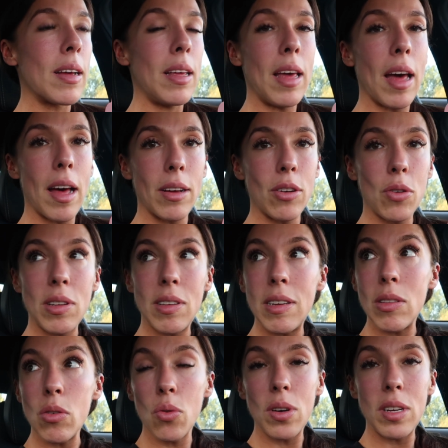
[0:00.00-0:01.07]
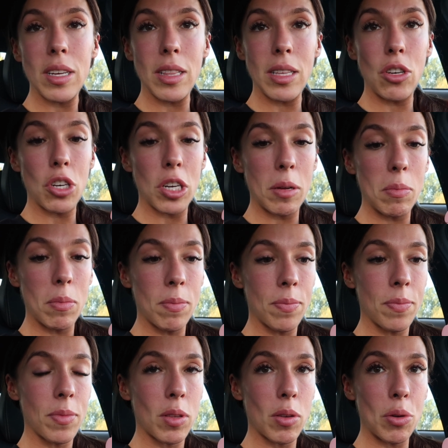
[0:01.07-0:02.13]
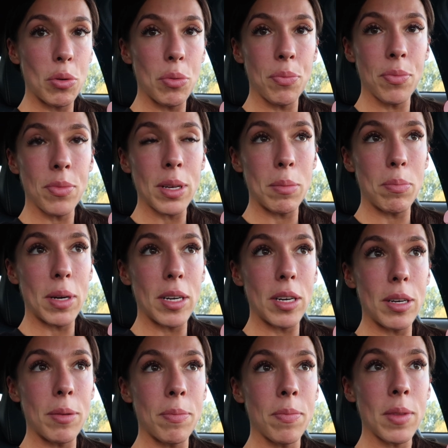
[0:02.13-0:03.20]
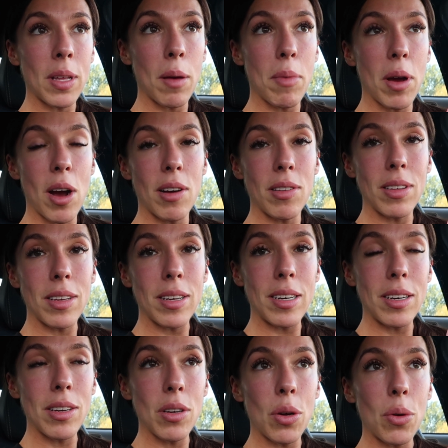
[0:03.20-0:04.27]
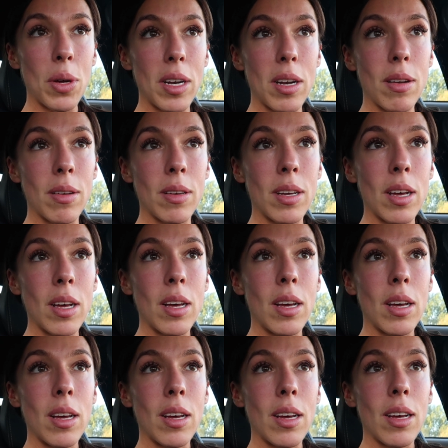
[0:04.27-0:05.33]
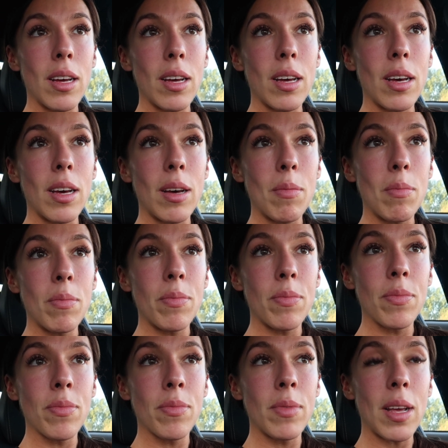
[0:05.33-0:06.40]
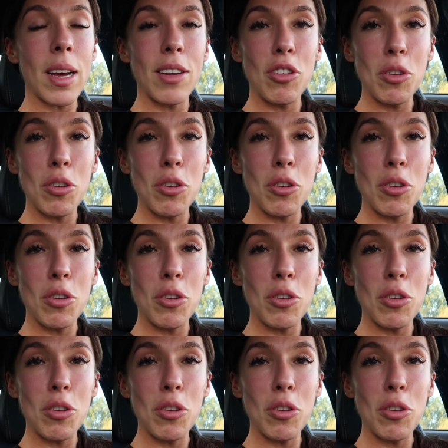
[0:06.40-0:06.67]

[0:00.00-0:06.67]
yeah, Christy's already in the gym, so I'd better get my arse in gear and go in. Um, and